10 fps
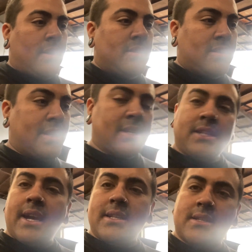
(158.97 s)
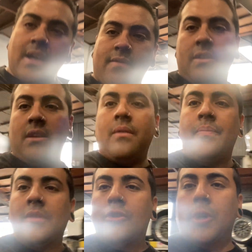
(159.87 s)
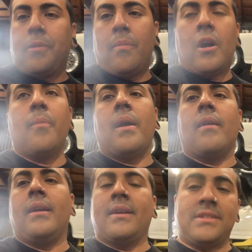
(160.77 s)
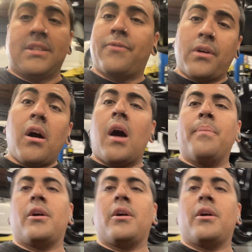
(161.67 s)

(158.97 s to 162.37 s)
6870 triple ball bearing because it's Comp.